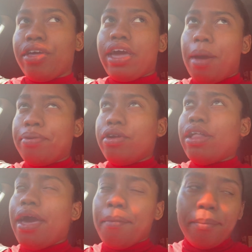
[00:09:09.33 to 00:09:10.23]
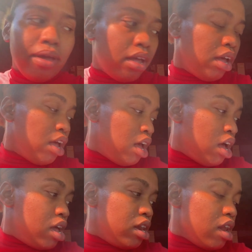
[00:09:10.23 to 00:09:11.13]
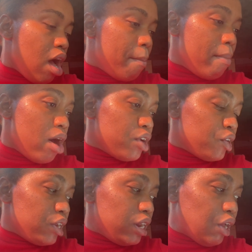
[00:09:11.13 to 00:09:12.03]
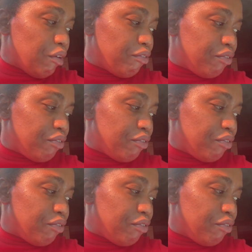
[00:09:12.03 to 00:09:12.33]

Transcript: a capital M. Not modern enough.